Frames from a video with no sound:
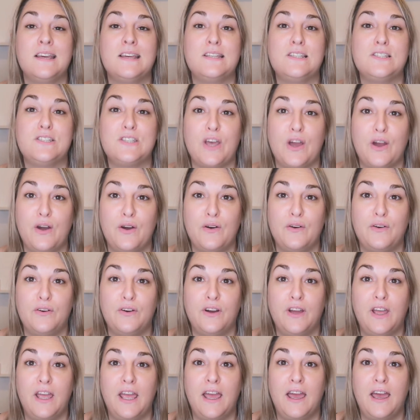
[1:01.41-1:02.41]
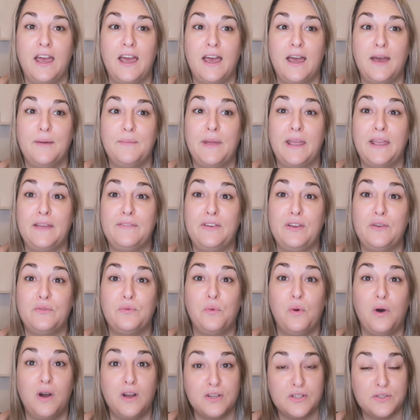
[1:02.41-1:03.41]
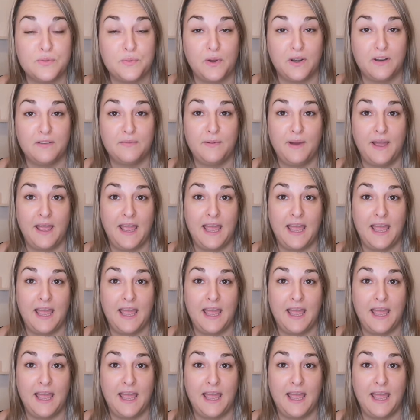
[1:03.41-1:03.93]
So if you've watched one of my